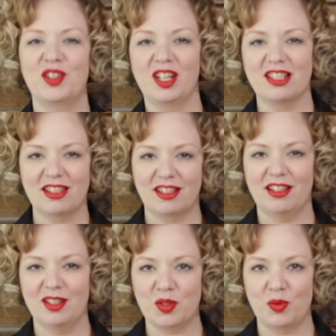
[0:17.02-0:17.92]
crazy
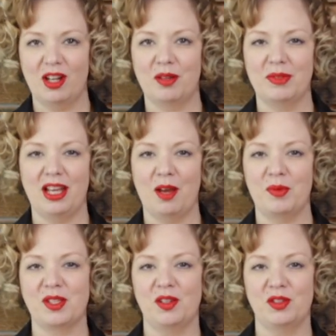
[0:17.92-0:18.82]
kids, welcome to
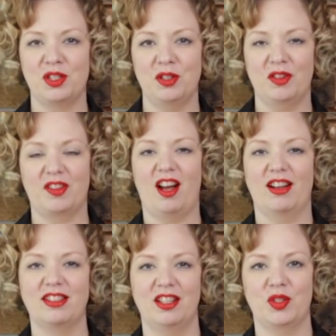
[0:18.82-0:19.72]
episode 2 of
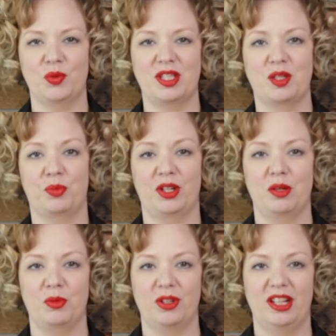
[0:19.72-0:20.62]
Cocktails with
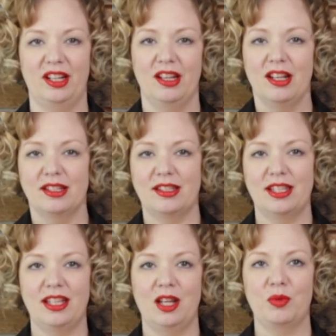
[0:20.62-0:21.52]
Sabrina Marie.
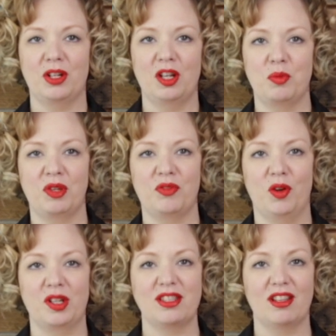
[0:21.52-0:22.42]
Today we're going to be
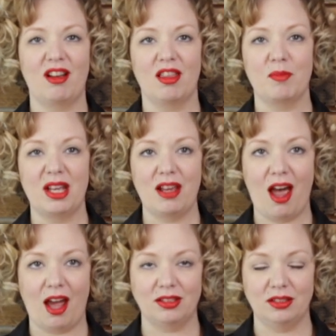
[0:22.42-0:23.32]
focusing on the
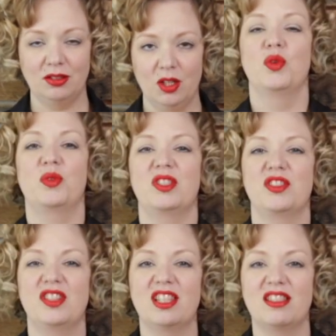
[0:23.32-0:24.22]
Manhattan. We're
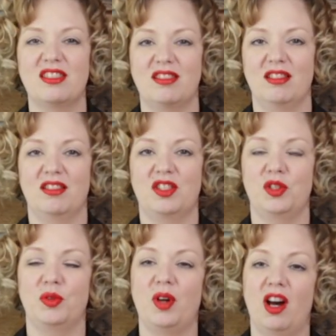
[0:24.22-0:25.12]
doing this
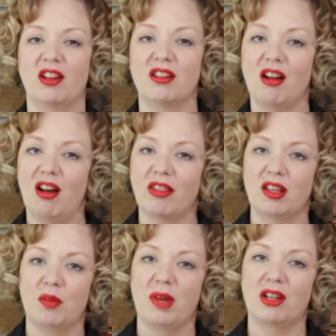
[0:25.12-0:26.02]
to honor all
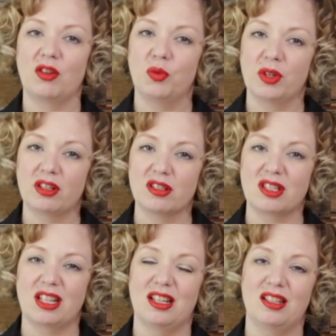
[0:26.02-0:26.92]
the medical
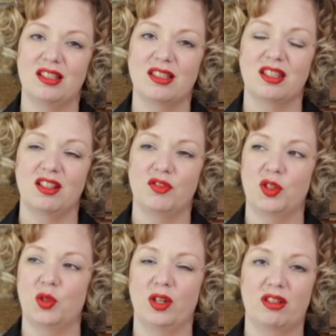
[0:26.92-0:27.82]
workers in the city of
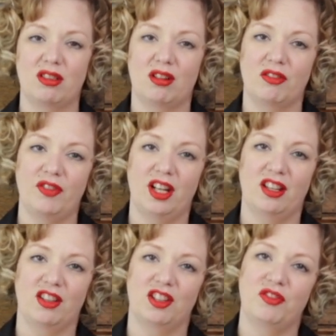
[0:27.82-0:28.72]
New York that are
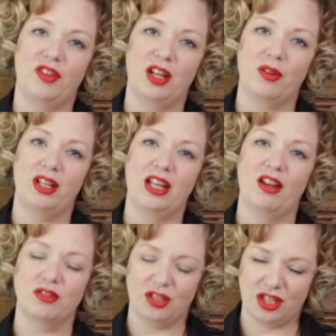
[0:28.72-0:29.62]
fighting the good fight right
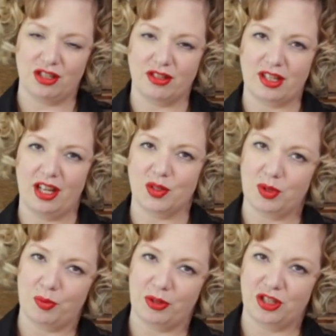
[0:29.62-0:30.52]
now. Cheers guys,
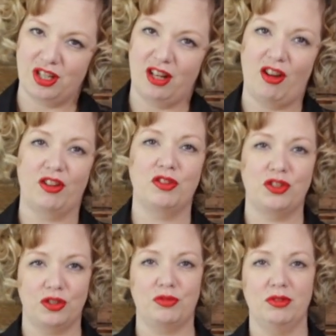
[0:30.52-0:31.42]
we appreciate all you
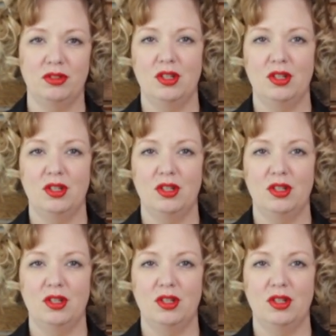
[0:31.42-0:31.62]
do.